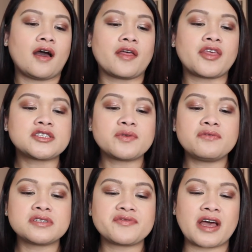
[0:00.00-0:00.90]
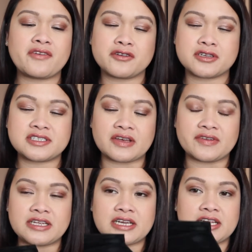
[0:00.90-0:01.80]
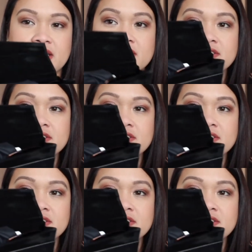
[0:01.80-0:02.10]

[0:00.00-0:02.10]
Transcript: This one was 570 Canadian,